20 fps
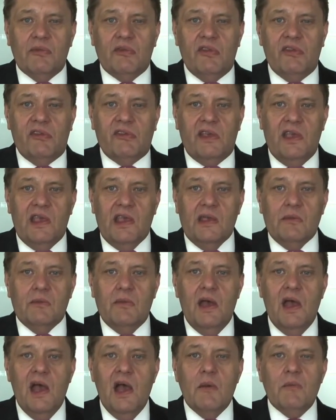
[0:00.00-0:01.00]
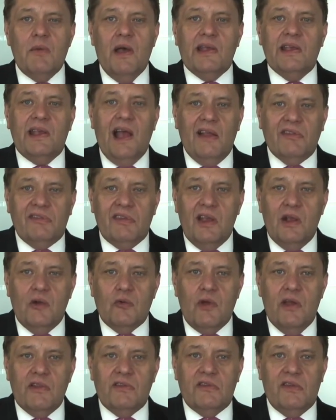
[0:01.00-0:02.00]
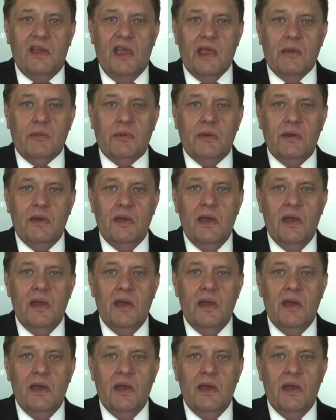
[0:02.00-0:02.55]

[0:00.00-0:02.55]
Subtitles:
to the scheme by cutting red tape